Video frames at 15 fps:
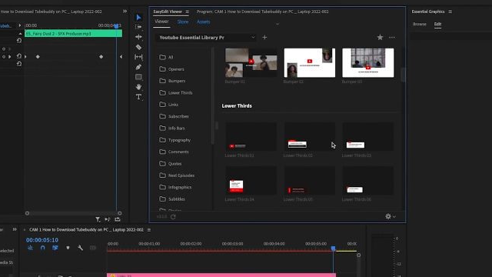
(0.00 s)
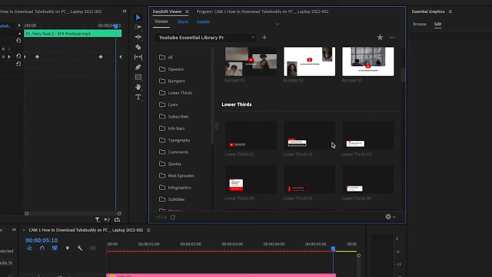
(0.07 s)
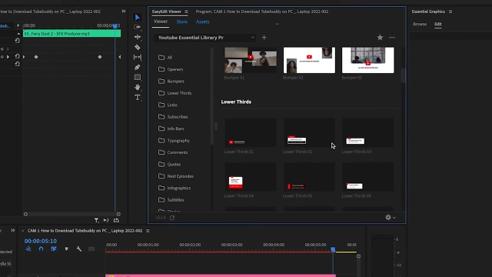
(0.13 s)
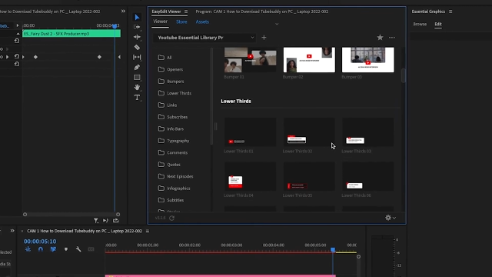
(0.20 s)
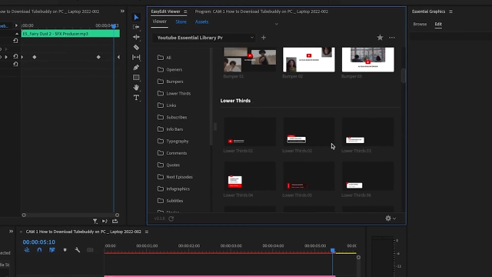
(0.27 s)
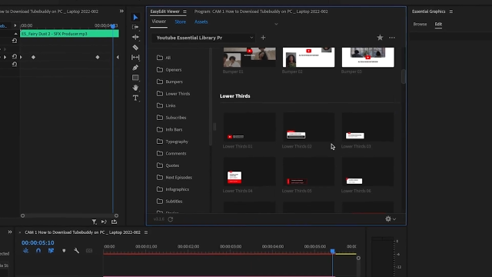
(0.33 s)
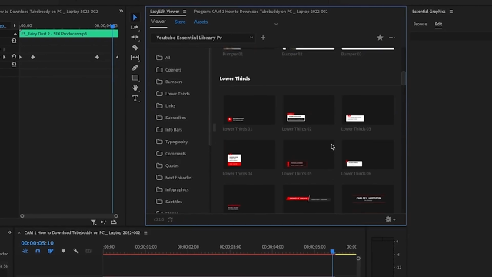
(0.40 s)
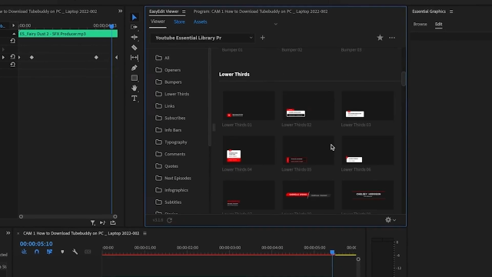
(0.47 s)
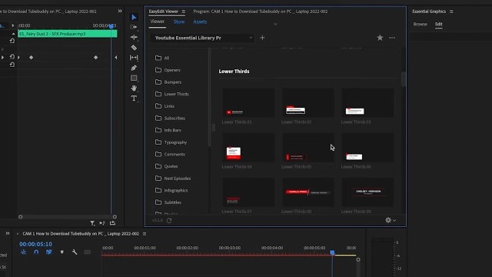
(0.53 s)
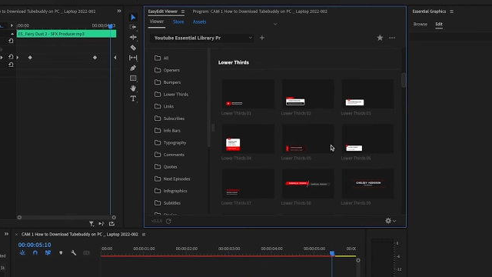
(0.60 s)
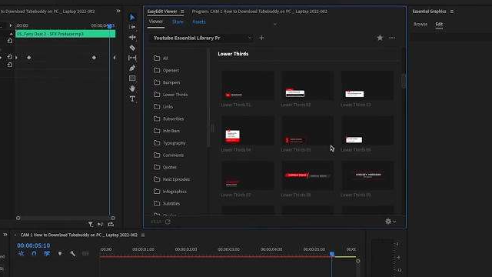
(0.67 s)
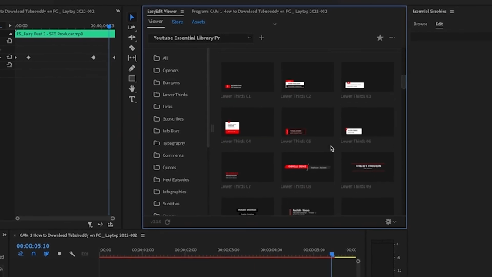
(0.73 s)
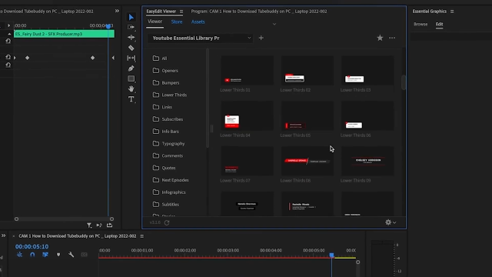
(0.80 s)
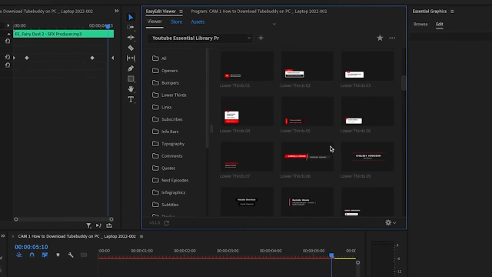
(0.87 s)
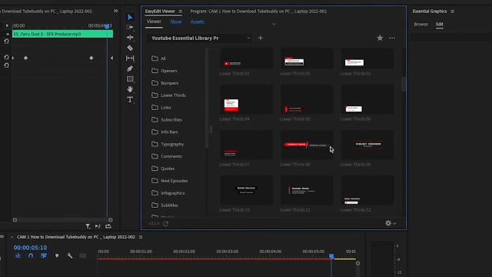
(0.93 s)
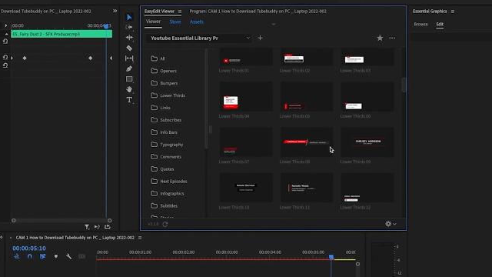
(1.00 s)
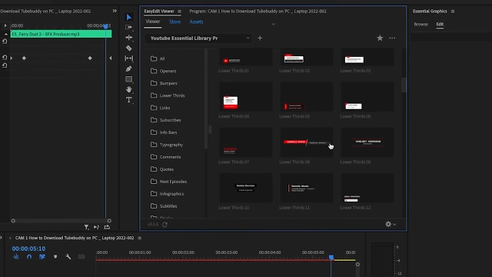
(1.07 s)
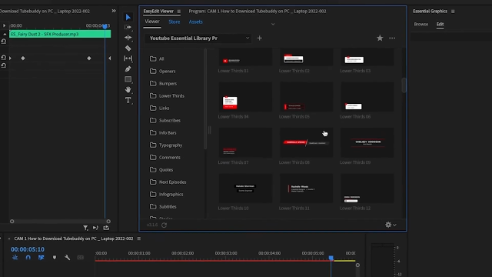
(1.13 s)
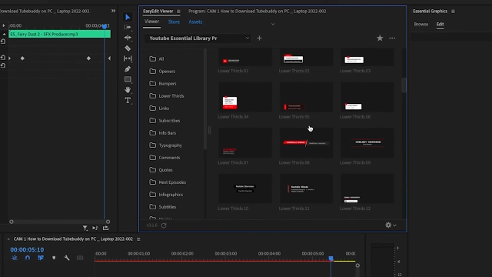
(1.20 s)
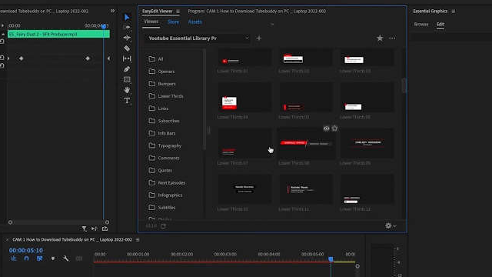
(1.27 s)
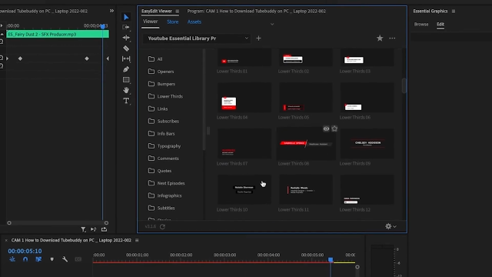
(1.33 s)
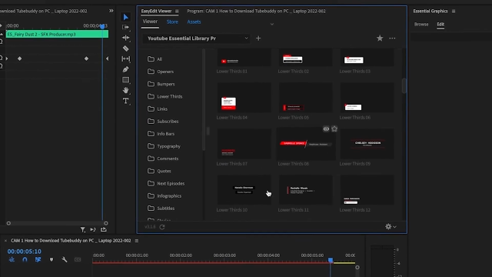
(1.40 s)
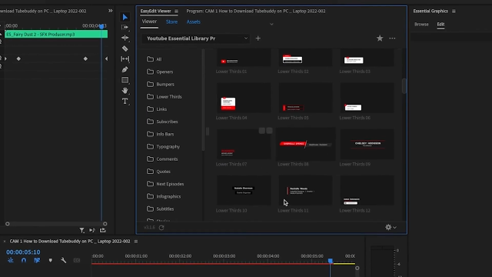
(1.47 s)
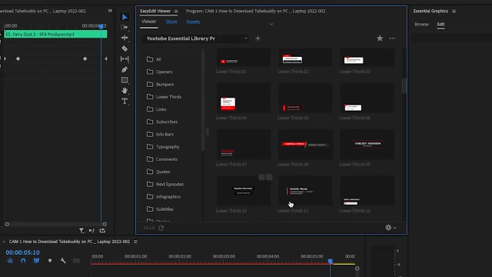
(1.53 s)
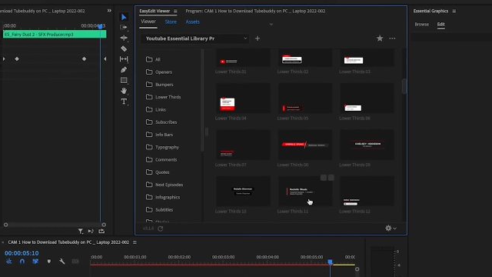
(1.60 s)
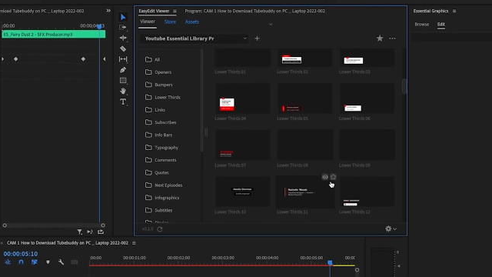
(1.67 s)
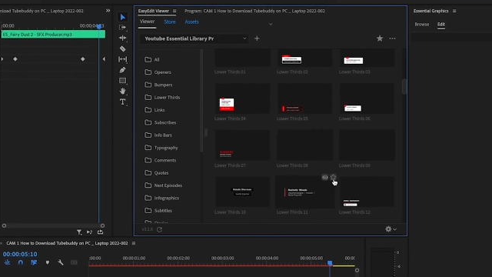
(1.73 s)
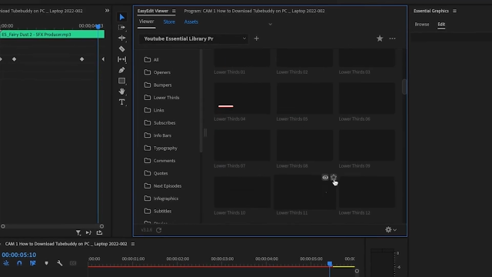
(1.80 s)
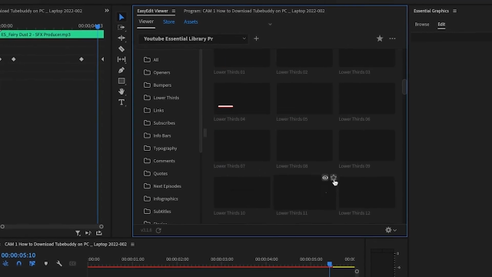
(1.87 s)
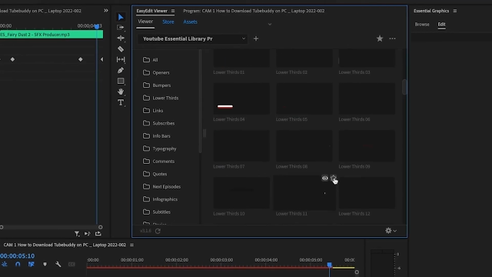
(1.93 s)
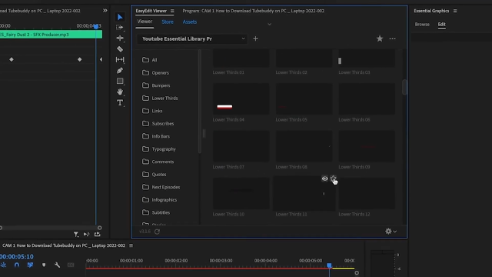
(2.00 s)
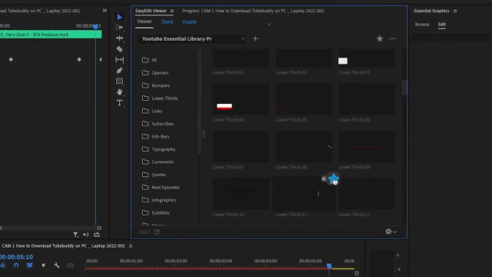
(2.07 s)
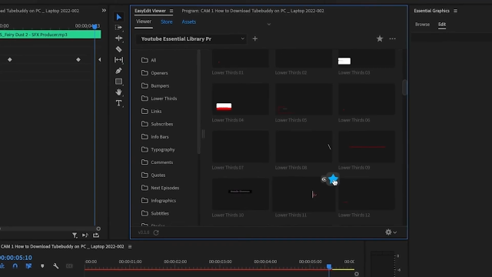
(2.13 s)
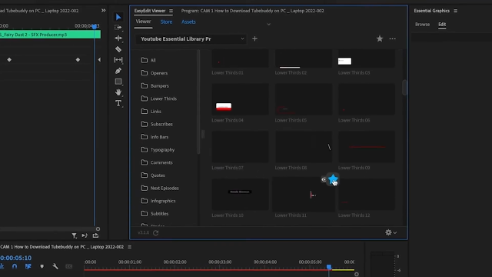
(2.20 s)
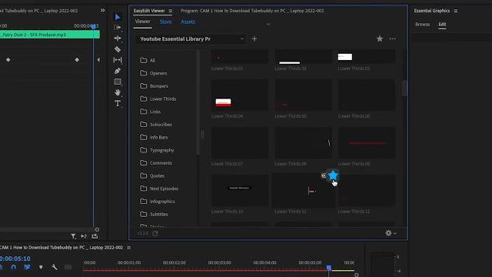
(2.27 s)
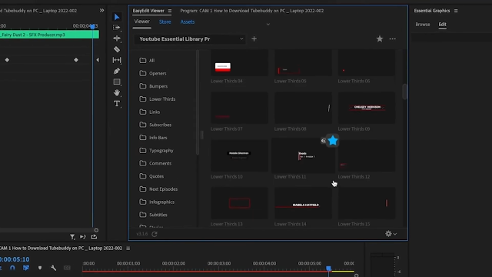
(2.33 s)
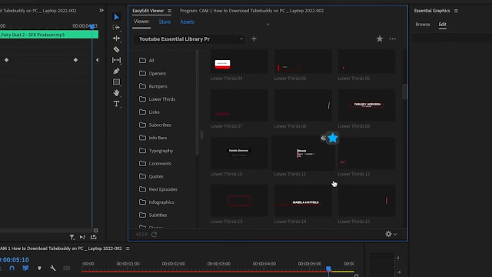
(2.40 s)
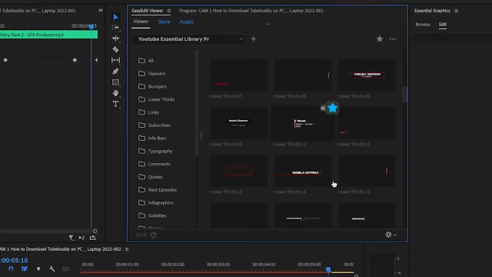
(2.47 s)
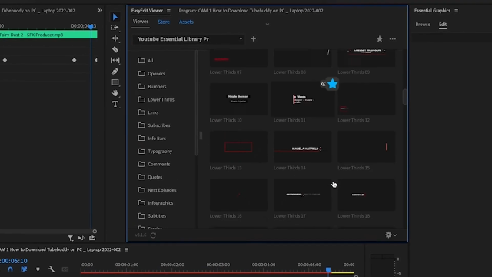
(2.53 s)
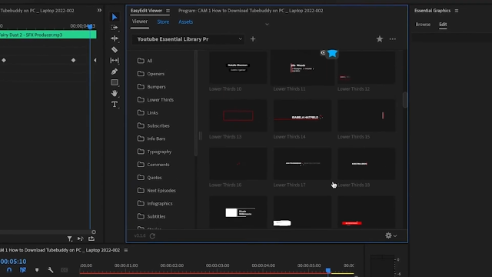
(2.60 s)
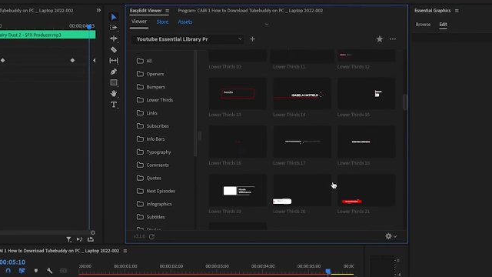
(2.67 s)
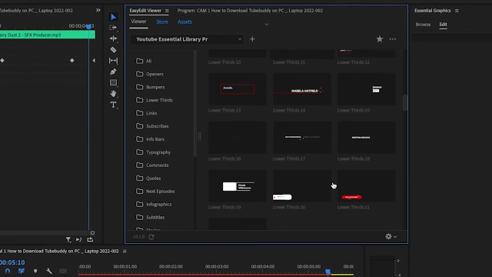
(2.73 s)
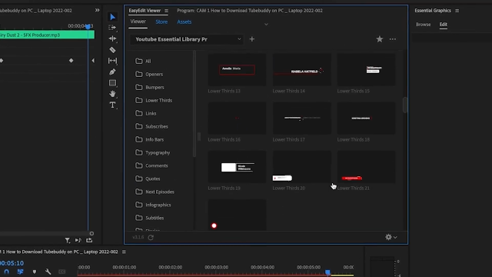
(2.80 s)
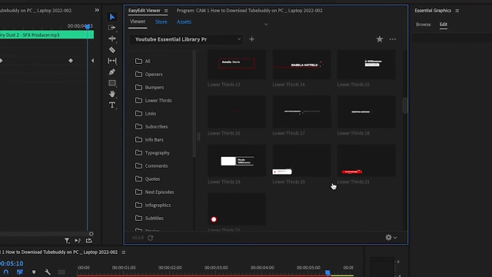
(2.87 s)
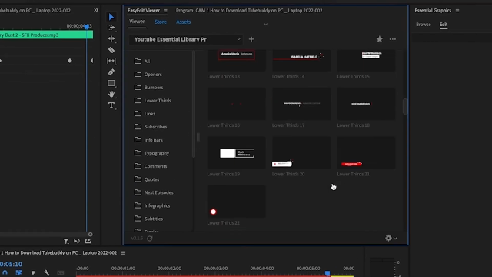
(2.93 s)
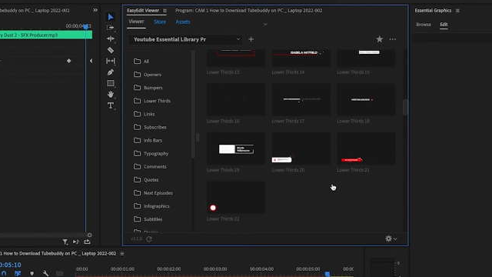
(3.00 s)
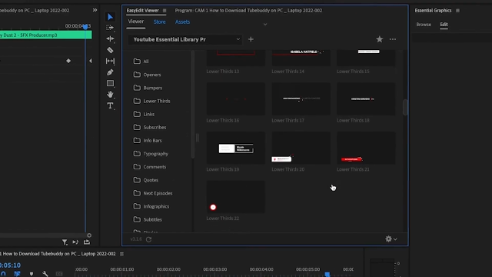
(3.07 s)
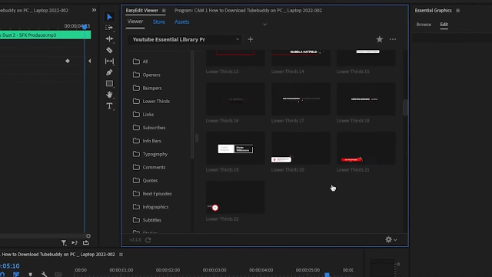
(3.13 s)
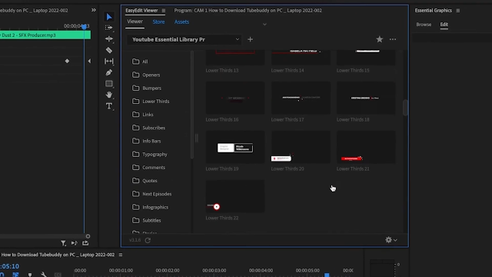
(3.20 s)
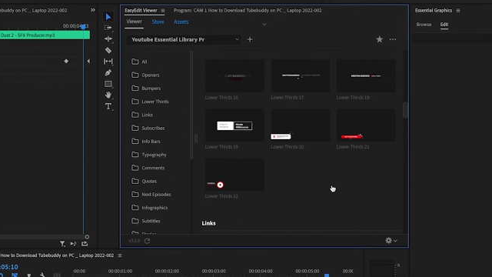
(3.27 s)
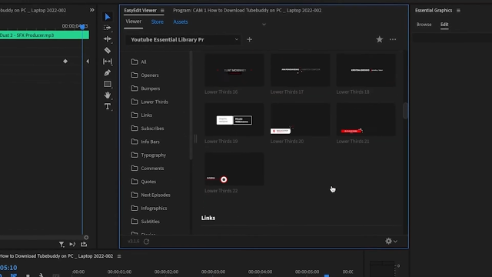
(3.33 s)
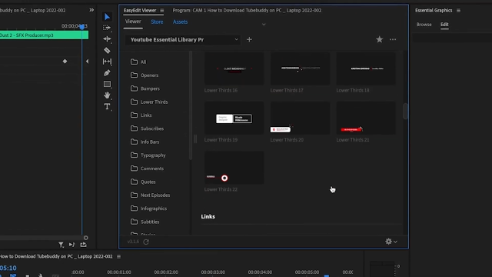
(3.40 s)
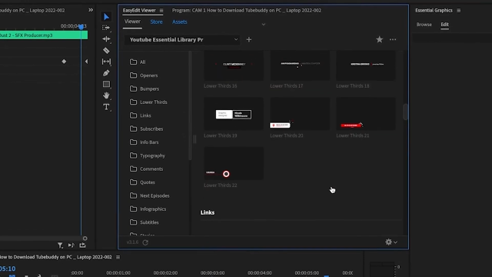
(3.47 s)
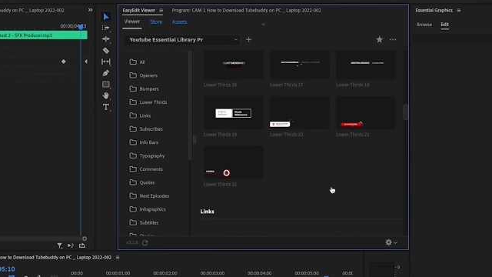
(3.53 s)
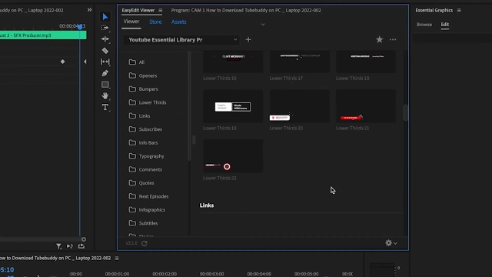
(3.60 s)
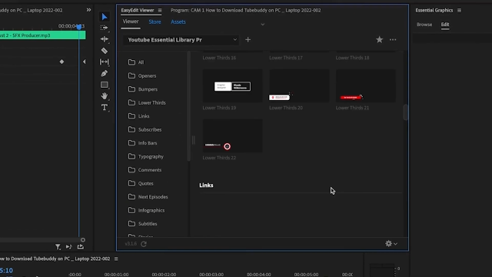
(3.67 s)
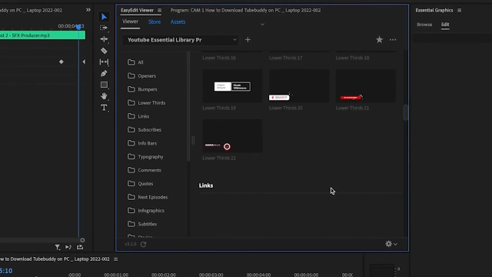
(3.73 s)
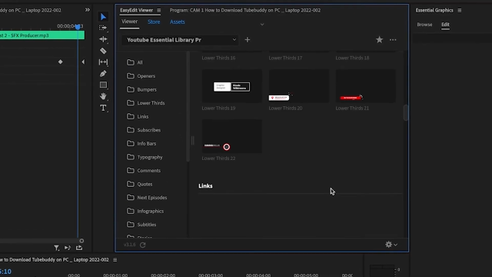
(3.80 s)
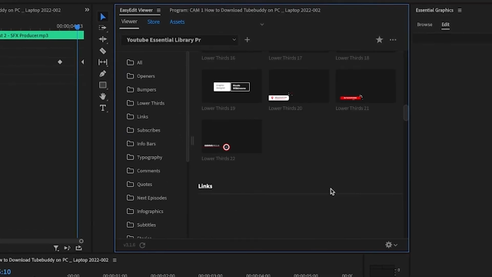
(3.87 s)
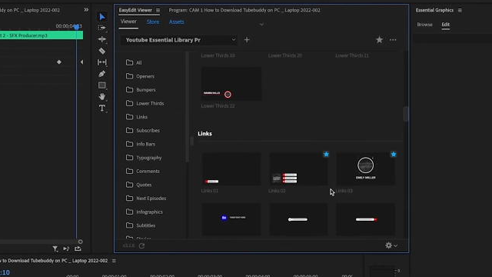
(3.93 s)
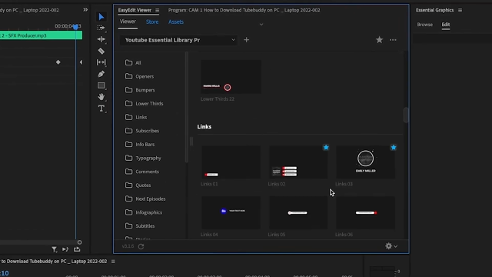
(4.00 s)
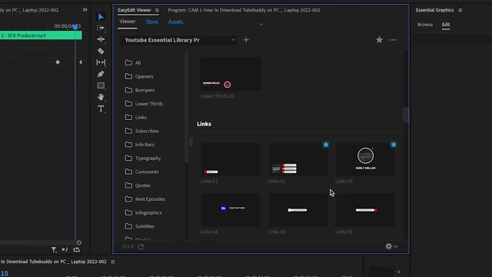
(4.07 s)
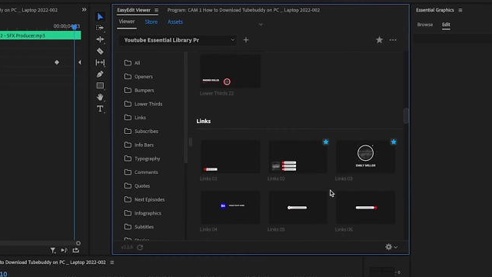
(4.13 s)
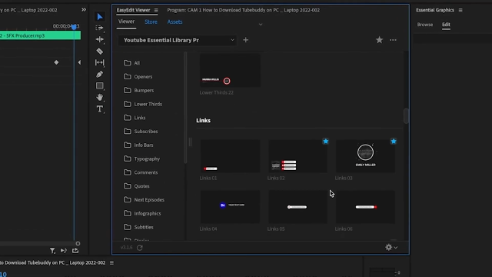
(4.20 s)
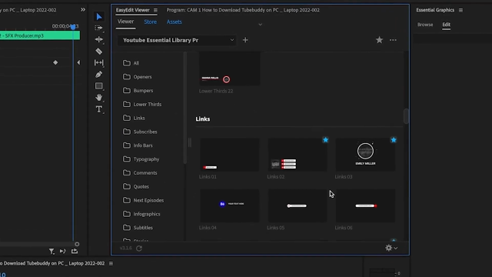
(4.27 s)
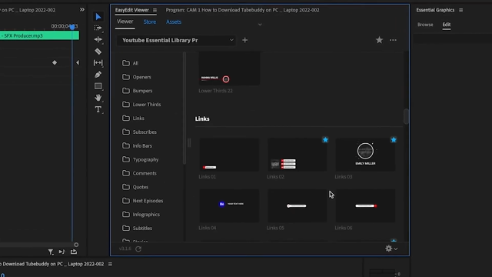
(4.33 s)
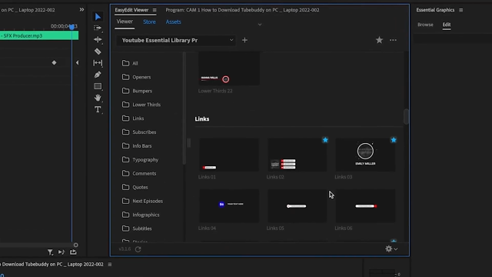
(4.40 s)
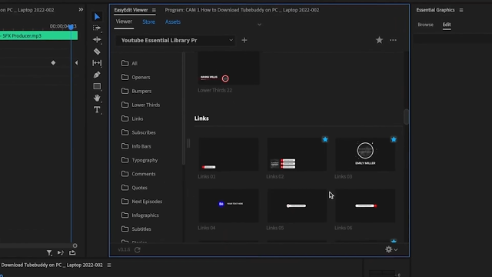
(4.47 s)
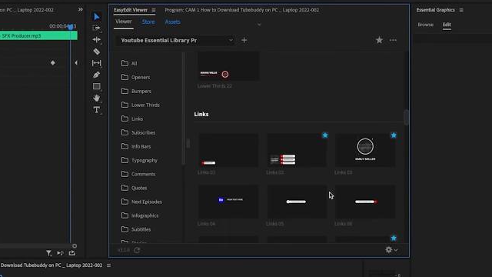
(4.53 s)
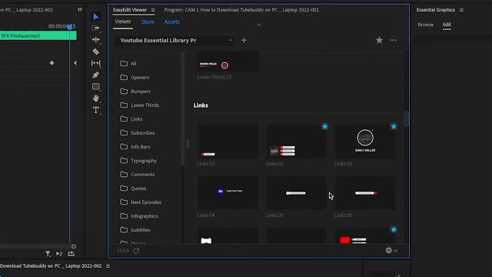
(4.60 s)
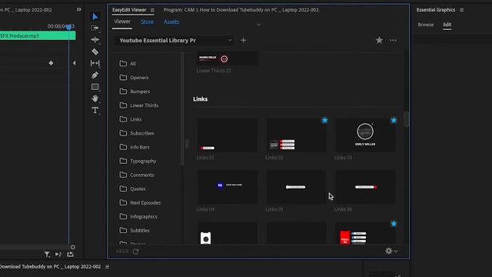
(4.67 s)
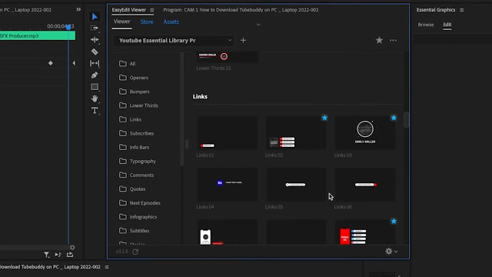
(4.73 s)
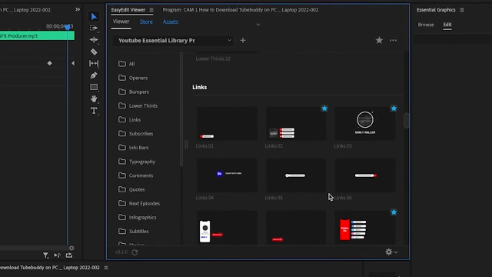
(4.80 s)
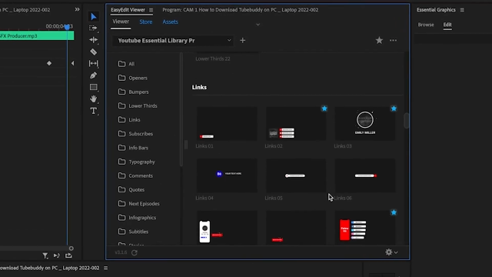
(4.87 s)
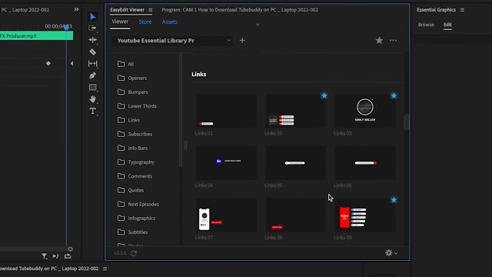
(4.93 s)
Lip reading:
Nobody's mouth can be seen.